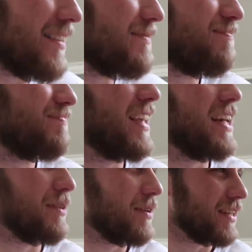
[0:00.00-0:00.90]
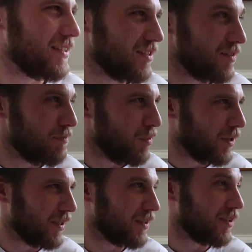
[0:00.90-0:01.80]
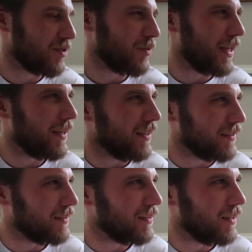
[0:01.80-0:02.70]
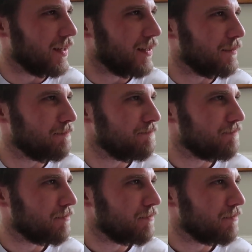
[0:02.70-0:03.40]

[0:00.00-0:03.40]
and anyways, mornings are sweet and um,